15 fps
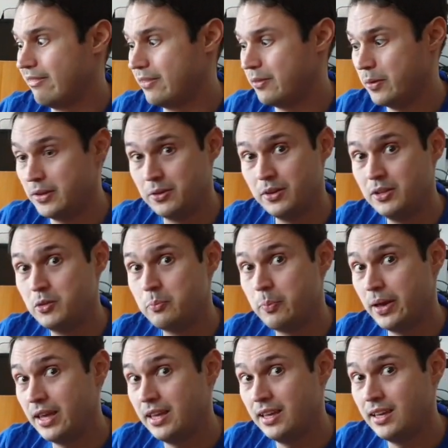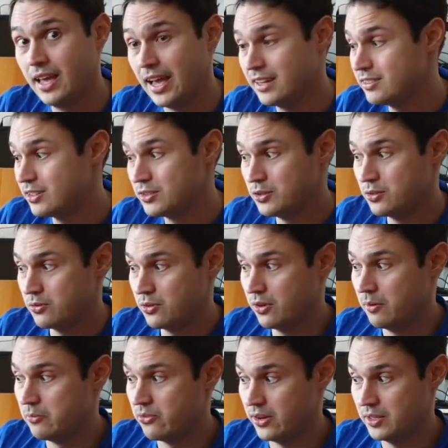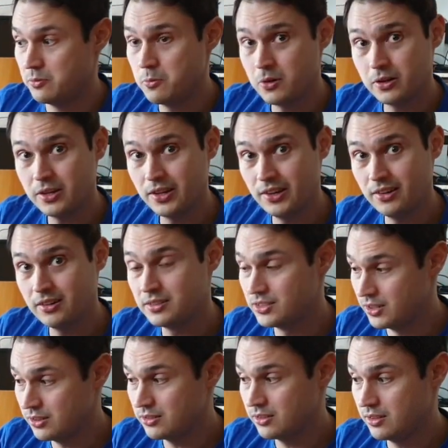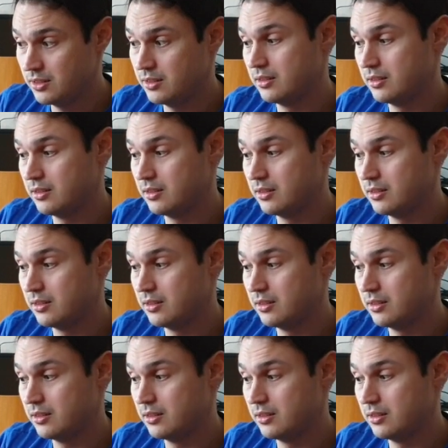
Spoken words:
What, you need to pay extra just for a fretwork here? Seriously?